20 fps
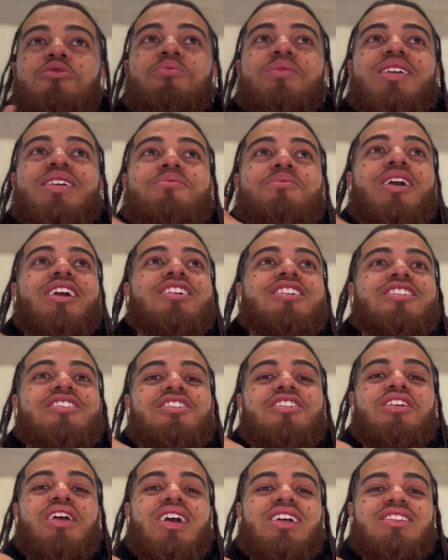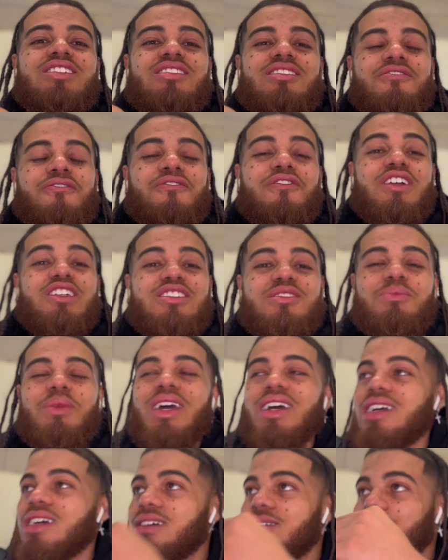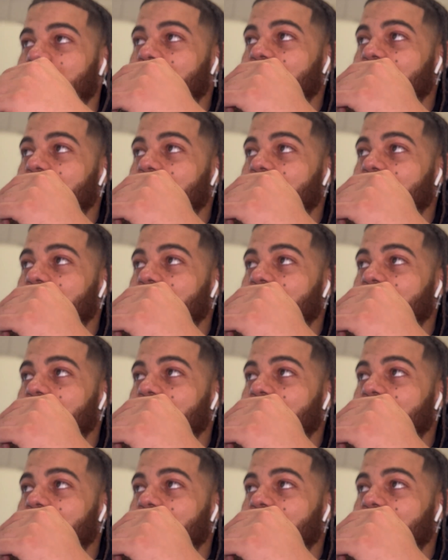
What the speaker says: me and my girl actually first met up.